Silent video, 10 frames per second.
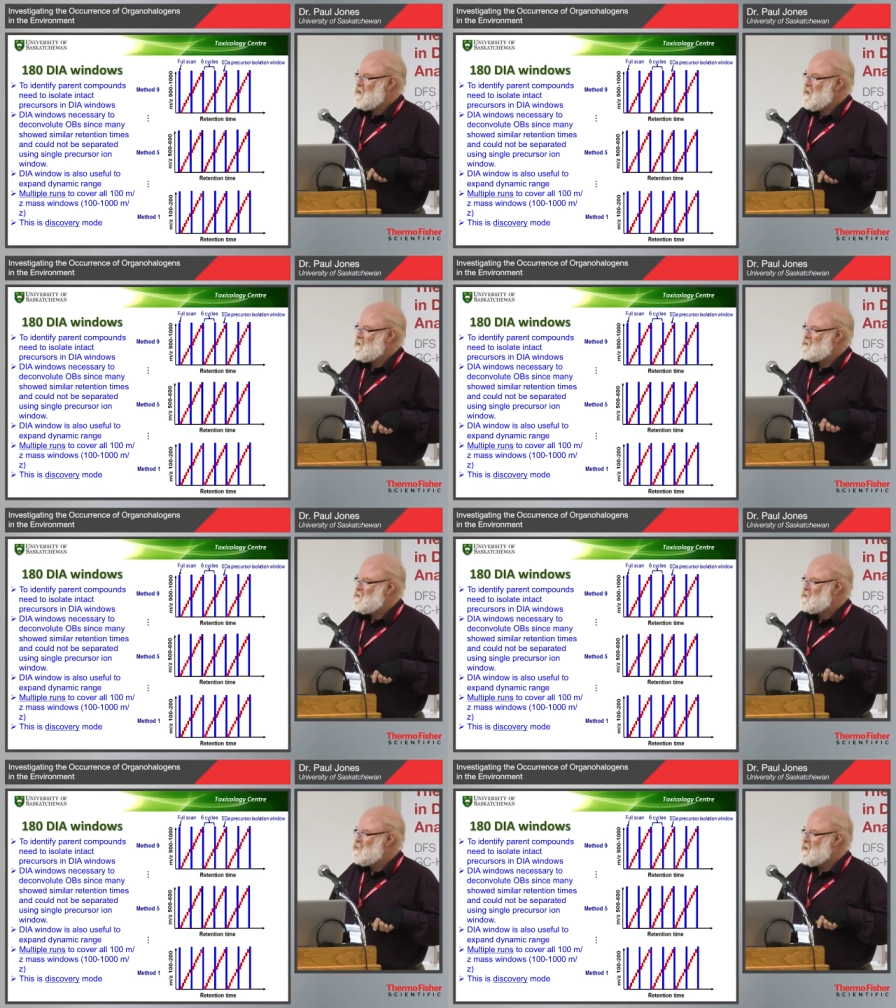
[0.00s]
uh,
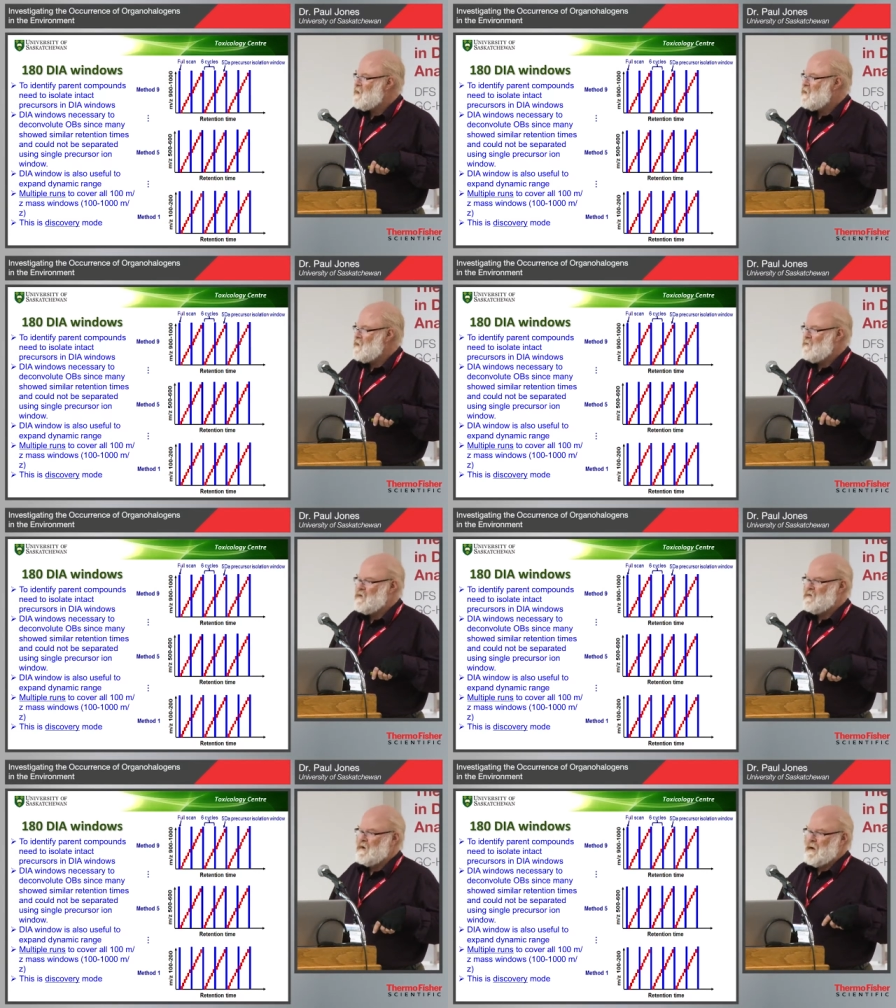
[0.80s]
since we get a lot of
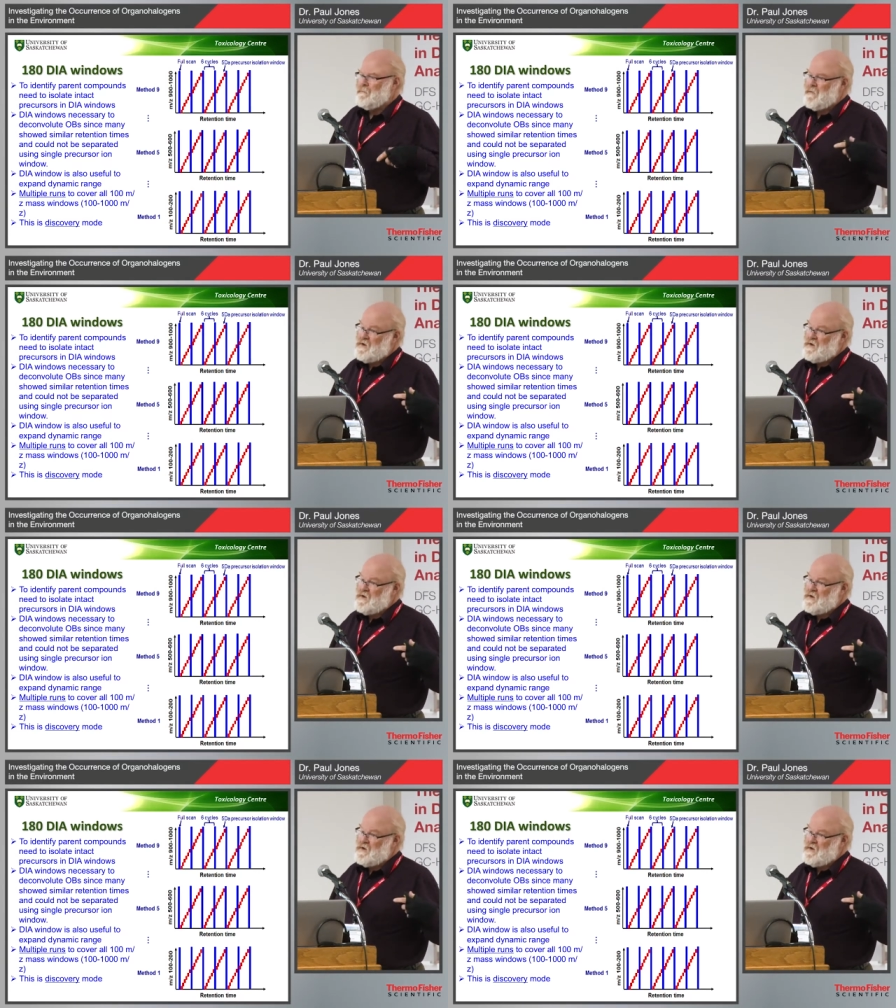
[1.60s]
overlap.